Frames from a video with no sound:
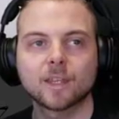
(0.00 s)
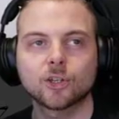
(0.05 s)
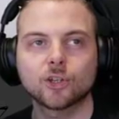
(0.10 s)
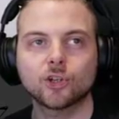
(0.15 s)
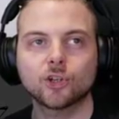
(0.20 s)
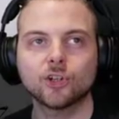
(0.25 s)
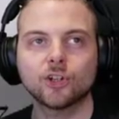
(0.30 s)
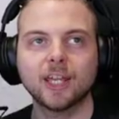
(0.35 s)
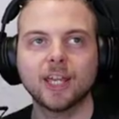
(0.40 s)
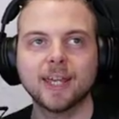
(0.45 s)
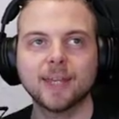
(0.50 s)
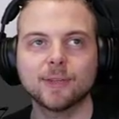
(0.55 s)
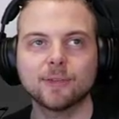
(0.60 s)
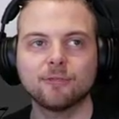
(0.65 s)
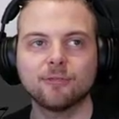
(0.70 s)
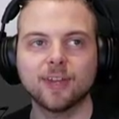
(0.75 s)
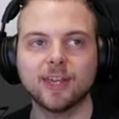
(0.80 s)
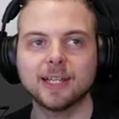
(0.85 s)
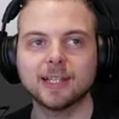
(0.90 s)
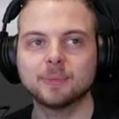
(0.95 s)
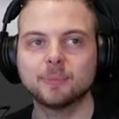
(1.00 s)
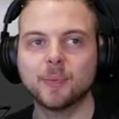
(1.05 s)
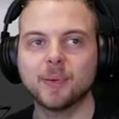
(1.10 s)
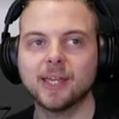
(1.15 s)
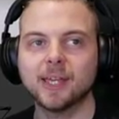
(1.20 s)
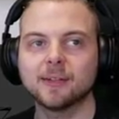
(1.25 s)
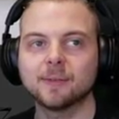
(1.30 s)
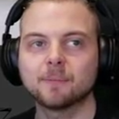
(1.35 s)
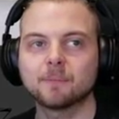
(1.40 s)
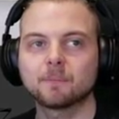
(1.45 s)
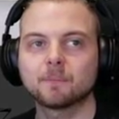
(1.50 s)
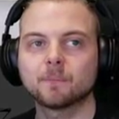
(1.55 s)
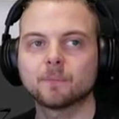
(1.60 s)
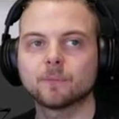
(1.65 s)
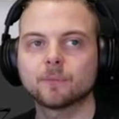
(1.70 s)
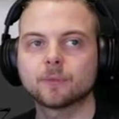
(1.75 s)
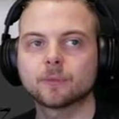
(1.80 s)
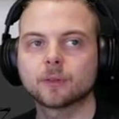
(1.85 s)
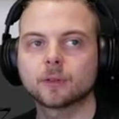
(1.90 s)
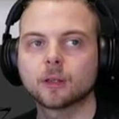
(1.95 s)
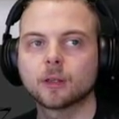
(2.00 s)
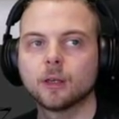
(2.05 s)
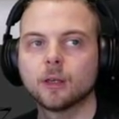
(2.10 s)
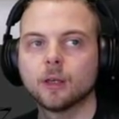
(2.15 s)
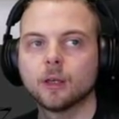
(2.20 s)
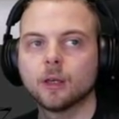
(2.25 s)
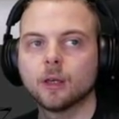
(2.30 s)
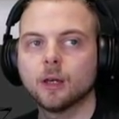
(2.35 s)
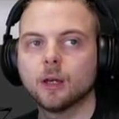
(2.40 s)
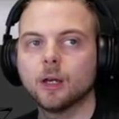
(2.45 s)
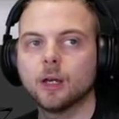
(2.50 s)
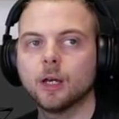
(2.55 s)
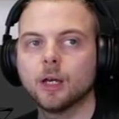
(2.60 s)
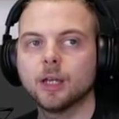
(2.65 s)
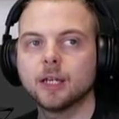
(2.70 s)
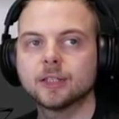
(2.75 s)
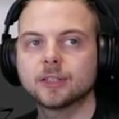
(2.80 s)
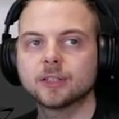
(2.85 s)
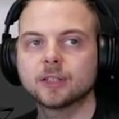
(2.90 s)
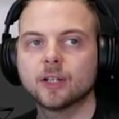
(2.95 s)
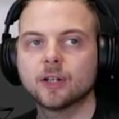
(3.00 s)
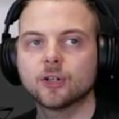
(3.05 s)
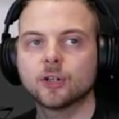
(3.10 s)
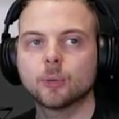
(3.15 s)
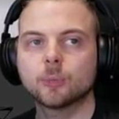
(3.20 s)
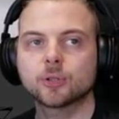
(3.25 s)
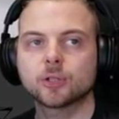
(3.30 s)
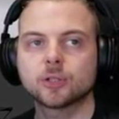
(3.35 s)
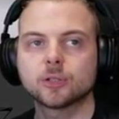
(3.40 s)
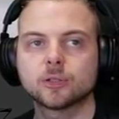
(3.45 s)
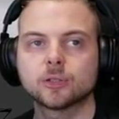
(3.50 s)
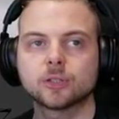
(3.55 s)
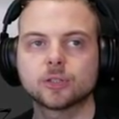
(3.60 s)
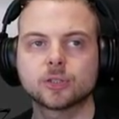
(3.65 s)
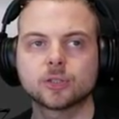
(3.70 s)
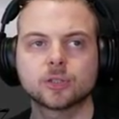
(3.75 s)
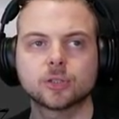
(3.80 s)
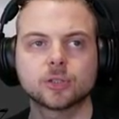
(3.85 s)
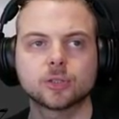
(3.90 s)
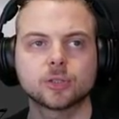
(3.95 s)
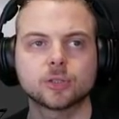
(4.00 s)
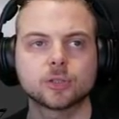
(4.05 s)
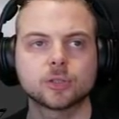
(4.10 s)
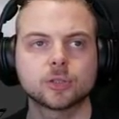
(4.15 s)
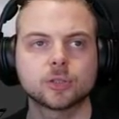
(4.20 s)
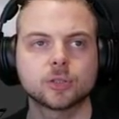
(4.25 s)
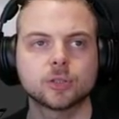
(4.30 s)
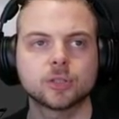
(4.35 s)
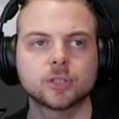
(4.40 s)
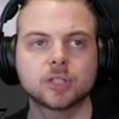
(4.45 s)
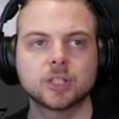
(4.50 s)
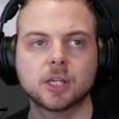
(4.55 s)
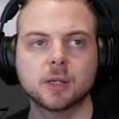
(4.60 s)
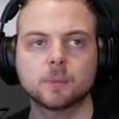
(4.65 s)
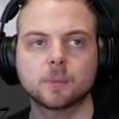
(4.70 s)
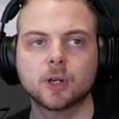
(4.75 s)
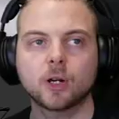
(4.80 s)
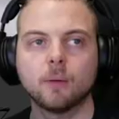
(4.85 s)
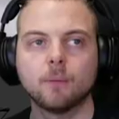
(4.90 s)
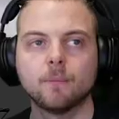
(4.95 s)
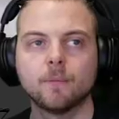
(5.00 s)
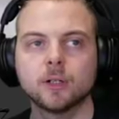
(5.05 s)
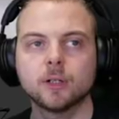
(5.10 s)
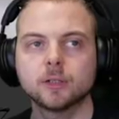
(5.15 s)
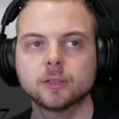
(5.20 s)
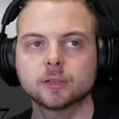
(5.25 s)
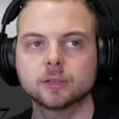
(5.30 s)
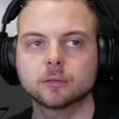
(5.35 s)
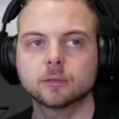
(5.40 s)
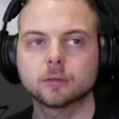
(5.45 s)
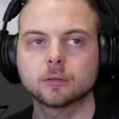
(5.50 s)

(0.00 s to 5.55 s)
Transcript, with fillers: Gotta hit the face paint. Uh, isn't there an option to skip combos?